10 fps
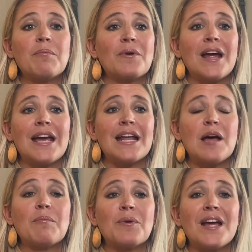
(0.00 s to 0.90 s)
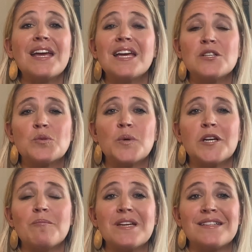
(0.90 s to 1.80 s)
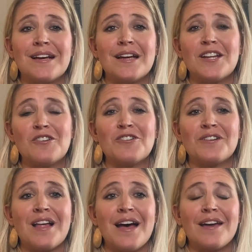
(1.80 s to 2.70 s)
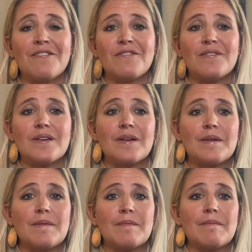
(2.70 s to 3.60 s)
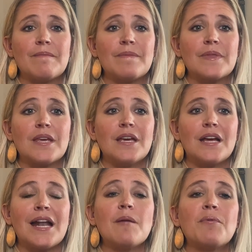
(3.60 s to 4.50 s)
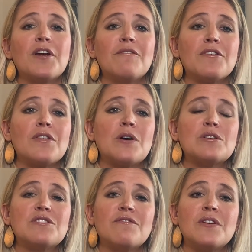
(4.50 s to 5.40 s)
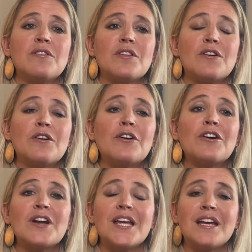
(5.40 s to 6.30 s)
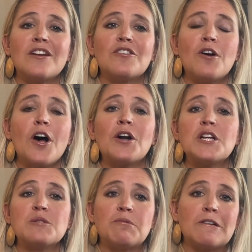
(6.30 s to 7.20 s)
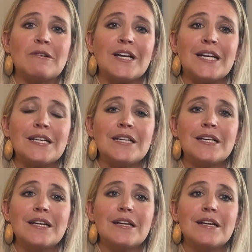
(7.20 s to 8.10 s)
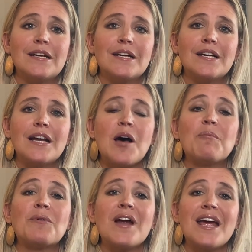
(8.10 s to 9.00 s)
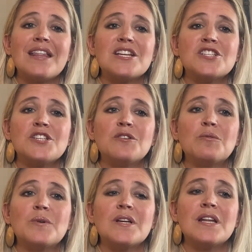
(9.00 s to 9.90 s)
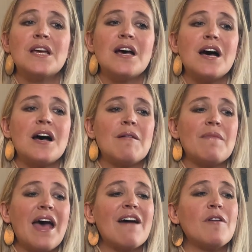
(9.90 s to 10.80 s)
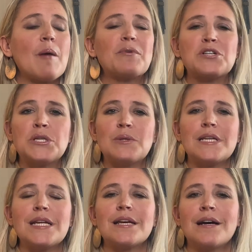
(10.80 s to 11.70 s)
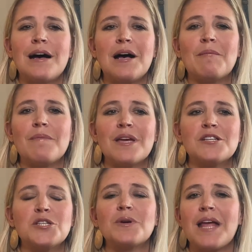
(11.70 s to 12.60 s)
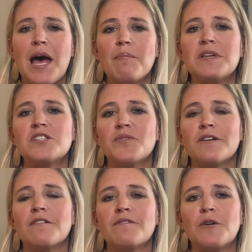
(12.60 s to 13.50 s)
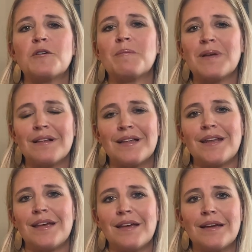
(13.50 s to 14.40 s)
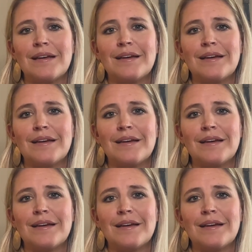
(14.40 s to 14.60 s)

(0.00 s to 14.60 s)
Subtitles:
pray it. I pray His will be done in your life. And I pray for those of you that are hurting and your heart is broken. I pray that you would have opportunity to come into an atmosphere of vulnerability